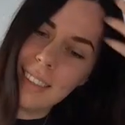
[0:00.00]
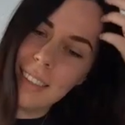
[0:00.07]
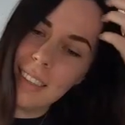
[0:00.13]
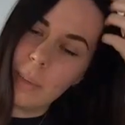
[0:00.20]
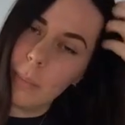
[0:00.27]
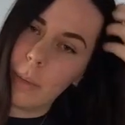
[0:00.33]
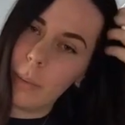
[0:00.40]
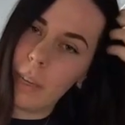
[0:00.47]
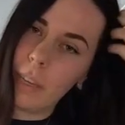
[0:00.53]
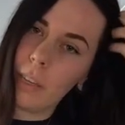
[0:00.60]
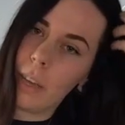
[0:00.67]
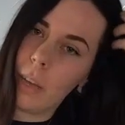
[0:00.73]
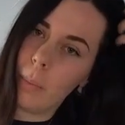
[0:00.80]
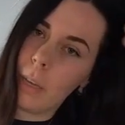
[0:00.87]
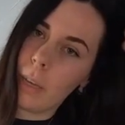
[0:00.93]
Maybe
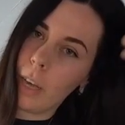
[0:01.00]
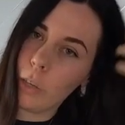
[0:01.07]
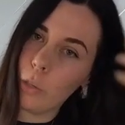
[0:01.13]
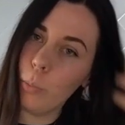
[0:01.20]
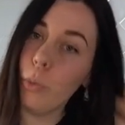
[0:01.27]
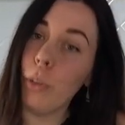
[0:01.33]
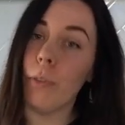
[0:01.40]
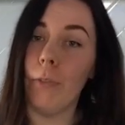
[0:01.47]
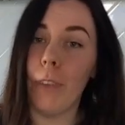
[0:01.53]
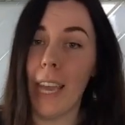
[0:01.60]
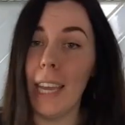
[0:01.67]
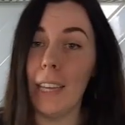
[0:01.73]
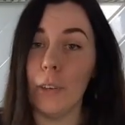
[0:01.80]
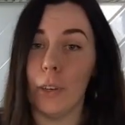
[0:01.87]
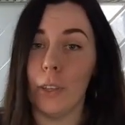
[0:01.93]
I could put a
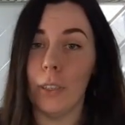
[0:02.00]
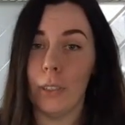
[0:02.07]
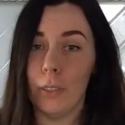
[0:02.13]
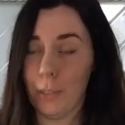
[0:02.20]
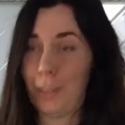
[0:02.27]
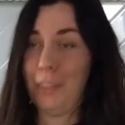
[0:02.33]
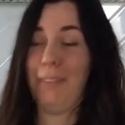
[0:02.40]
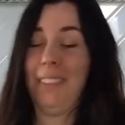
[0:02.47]
fan on. Oh.